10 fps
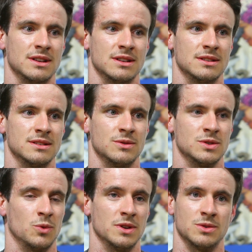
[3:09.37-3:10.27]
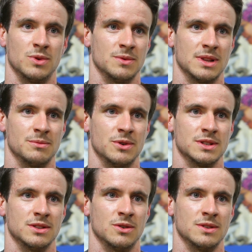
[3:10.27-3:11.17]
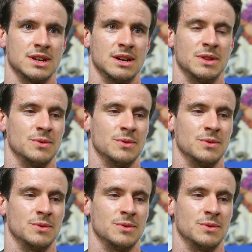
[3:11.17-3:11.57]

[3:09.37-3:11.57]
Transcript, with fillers: and it was one-to-one with that person the whole time.